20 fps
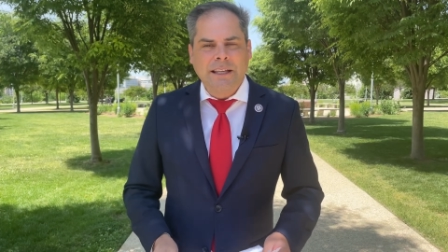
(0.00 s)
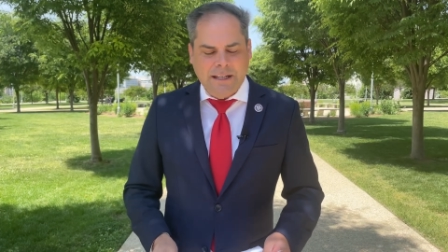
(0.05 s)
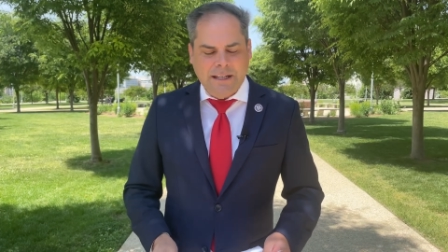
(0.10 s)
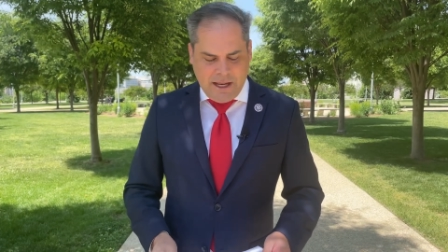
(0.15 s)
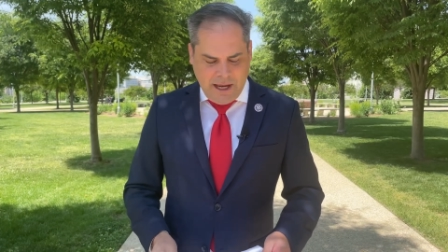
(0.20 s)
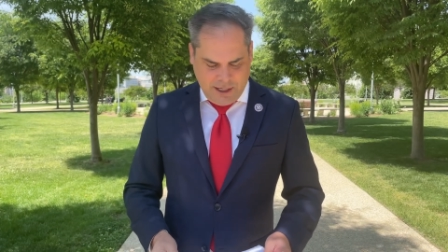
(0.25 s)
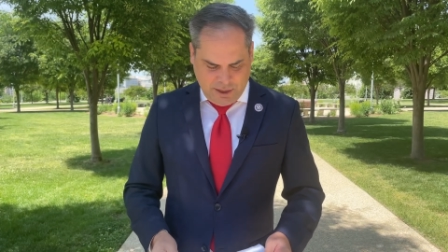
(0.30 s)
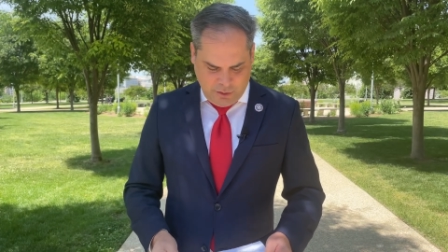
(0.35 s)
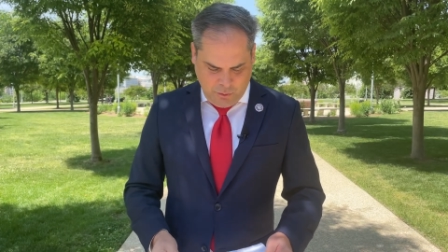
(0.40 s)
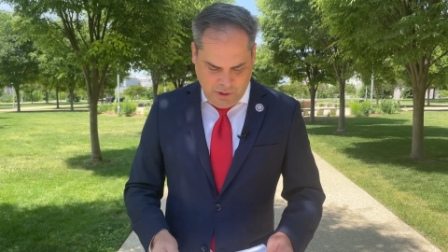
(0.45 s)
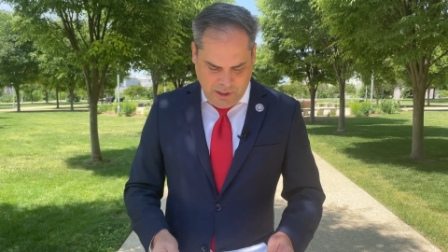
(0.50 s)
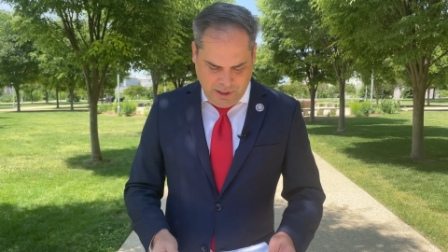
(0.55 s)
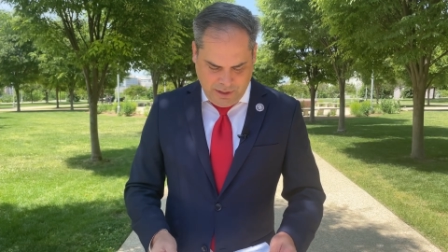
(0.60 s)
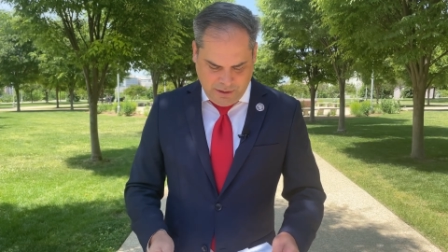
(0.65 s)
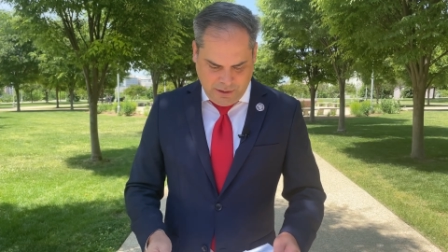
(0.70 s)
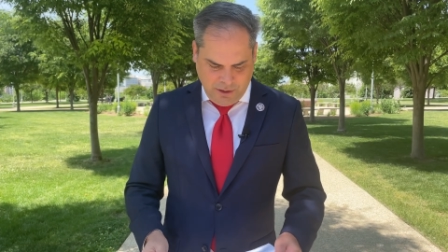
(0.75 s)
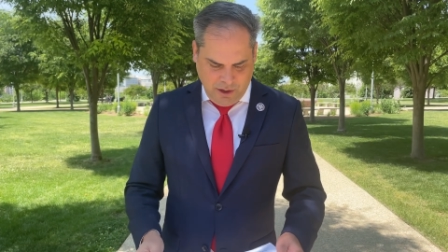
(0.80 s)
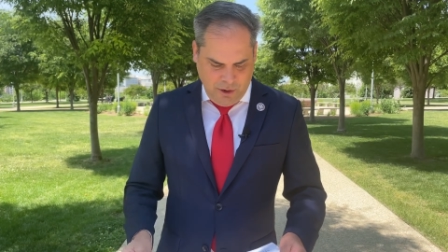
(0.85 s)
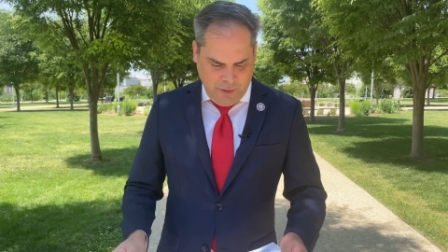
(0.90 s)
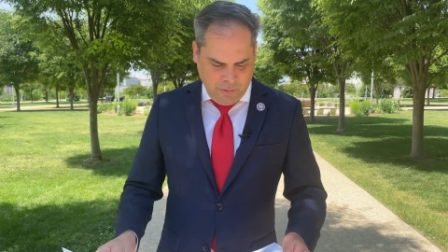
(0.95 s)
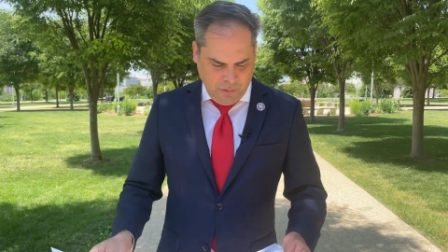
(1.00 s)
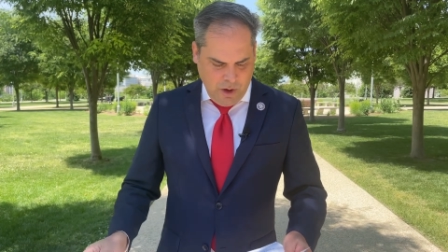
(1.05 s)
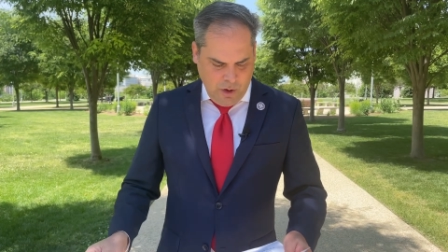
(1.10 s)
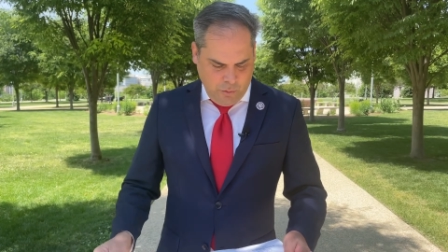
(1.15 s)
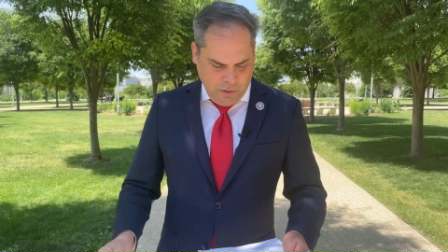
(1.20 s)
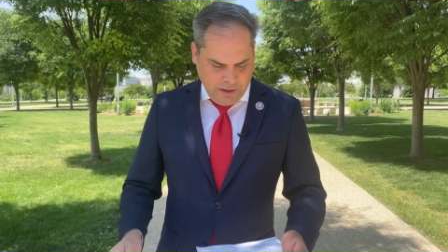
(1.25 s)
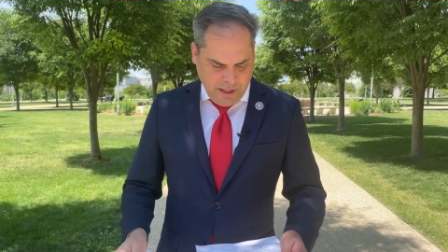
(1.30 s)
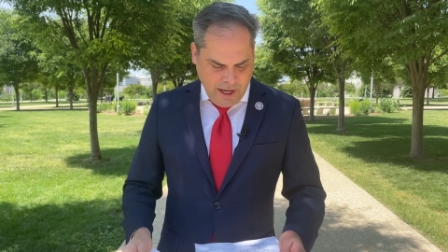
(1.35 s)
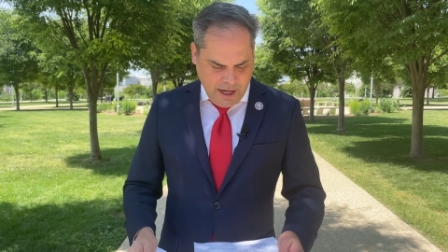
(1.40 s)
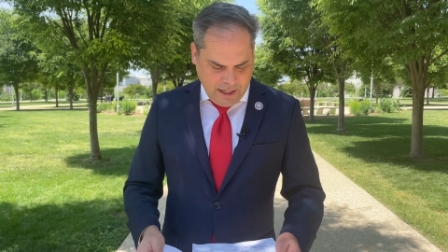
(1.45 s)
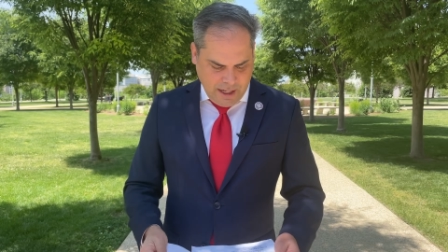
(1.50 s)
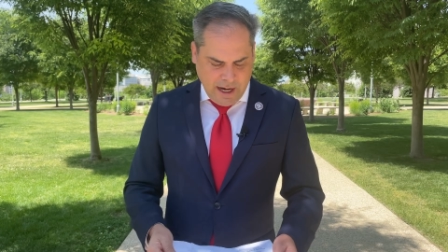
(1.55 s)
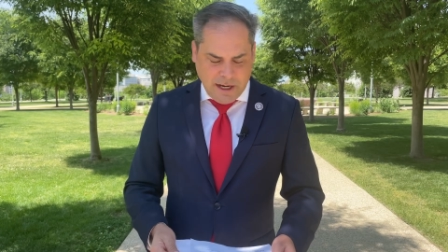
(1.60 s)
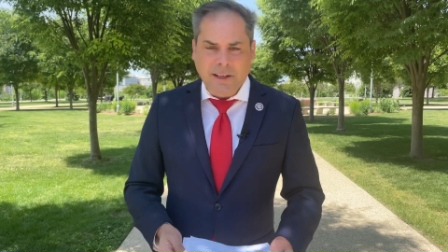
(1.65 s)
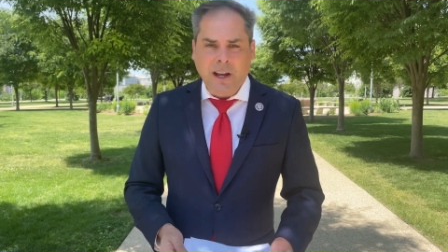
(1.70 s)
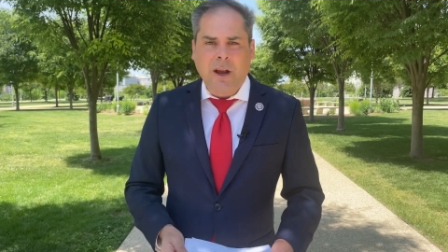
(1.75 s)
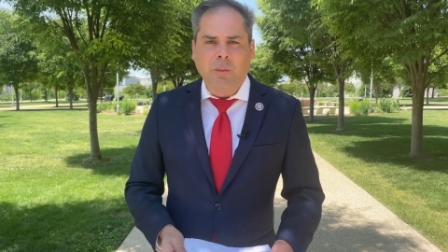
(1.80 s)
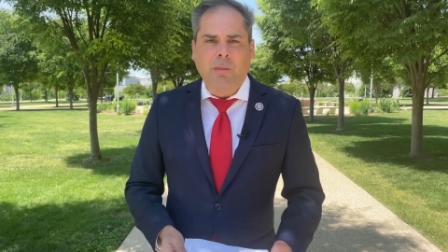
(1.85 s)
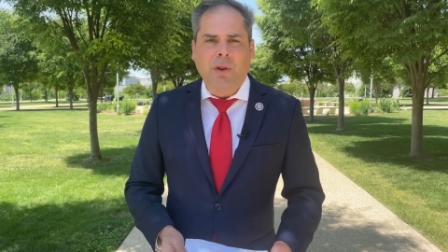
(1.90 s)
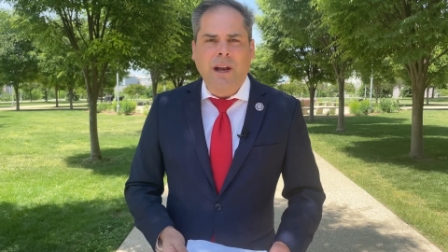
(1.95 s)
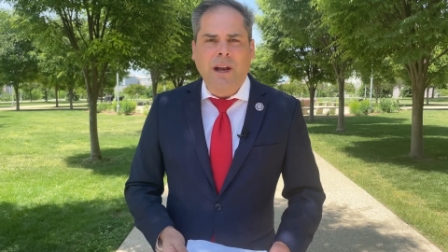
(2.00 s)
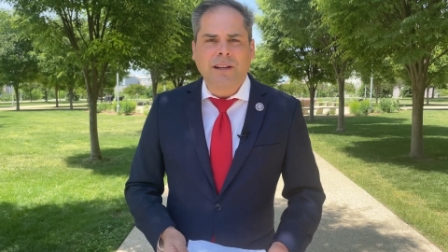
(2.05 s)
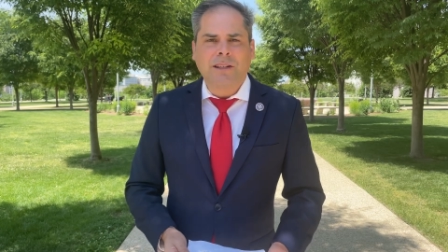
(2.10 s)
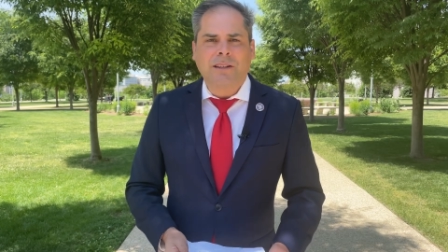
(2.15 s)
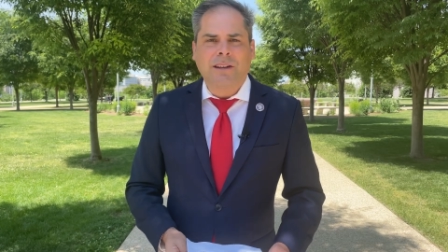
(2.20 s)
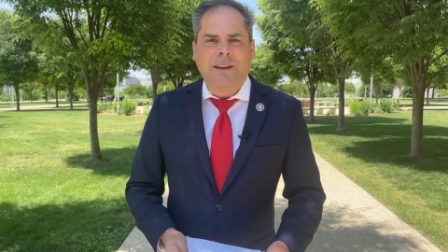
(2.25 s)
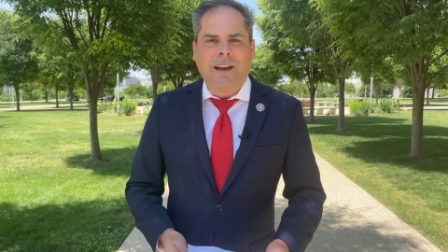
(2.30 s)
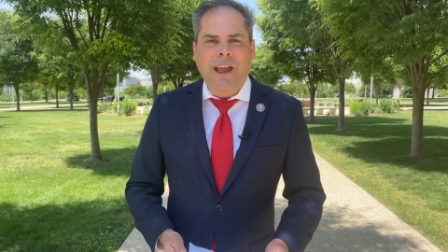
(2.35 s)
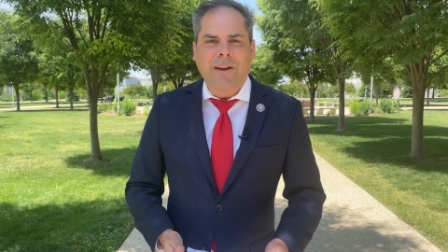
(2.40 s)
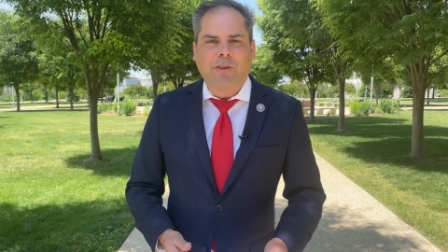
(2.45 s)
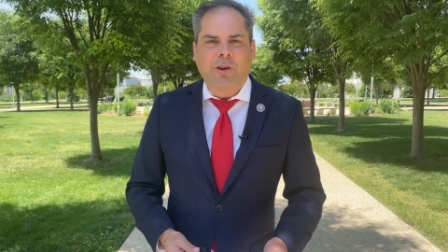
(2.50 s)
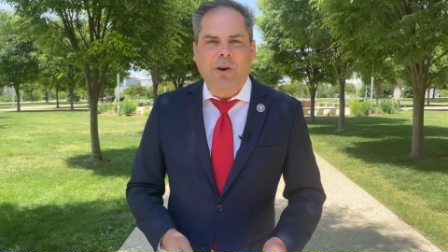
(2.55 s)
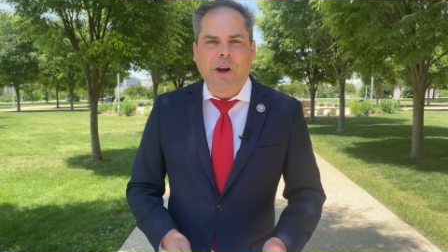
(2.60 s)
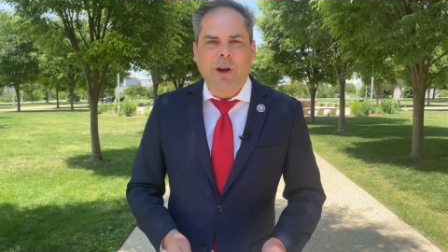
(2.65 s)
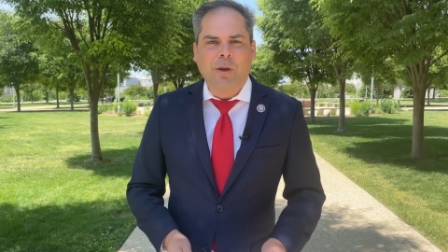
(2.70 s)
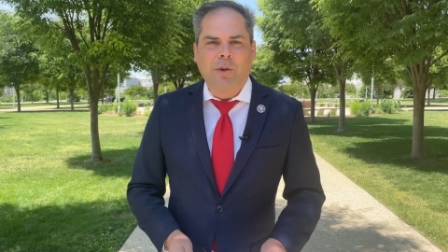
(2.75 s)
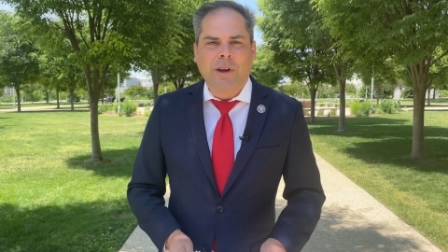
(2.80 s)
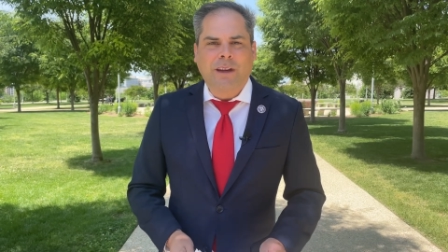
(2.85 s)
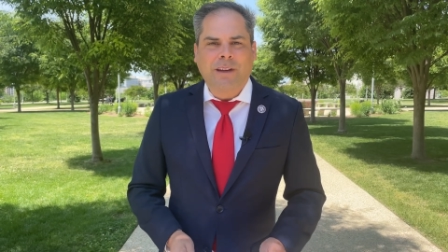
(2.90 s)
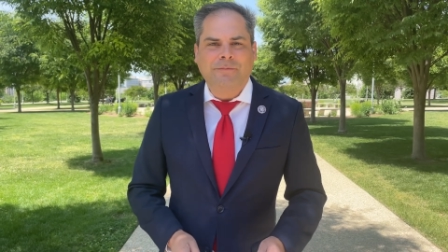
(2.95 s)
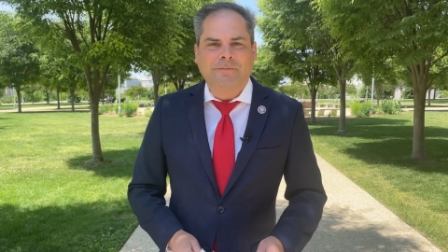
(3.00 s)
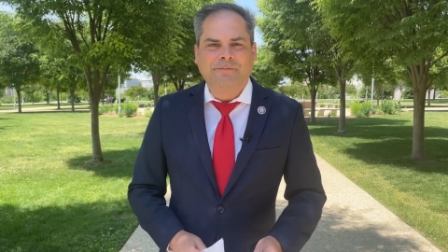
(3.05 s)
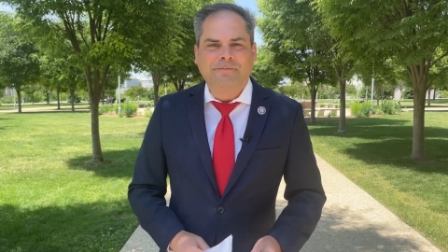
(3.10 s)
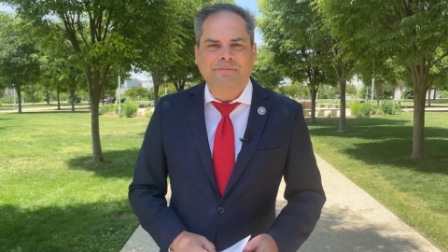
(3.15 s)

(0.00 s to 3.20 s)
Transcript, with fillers: next week. So with that, guys, God bless. have a great weekend.